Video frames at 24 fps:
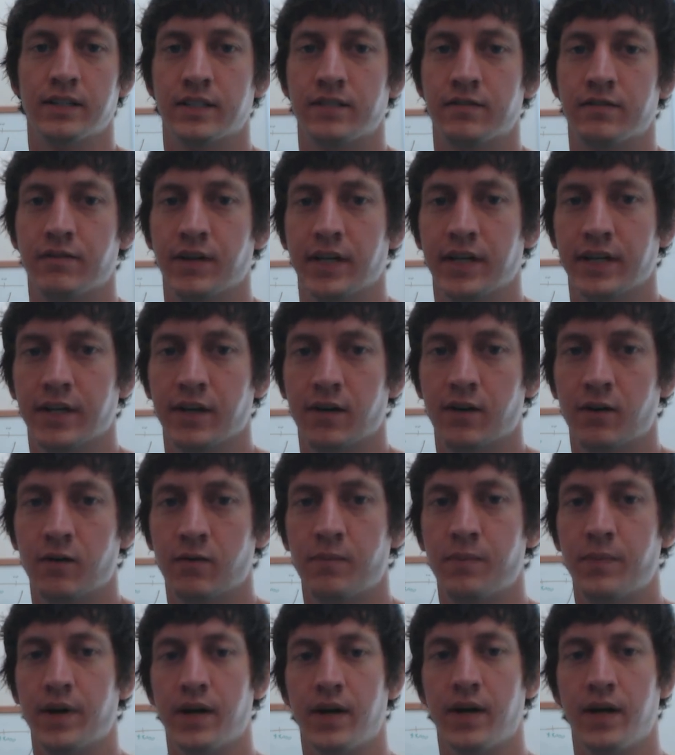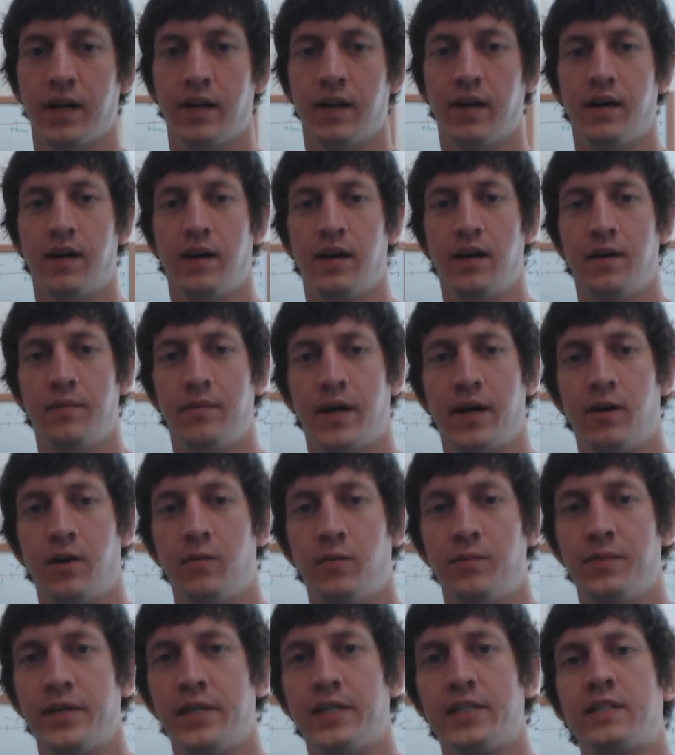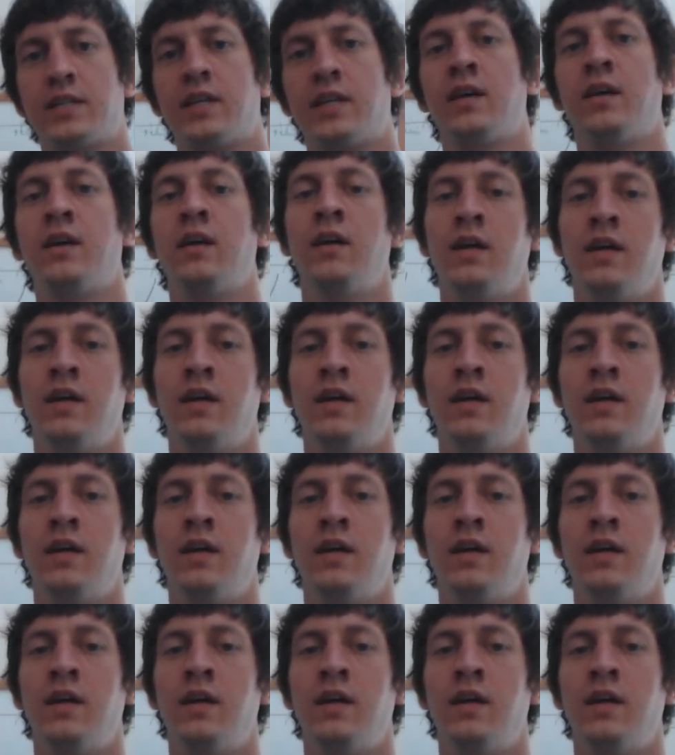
in this video, but I hope this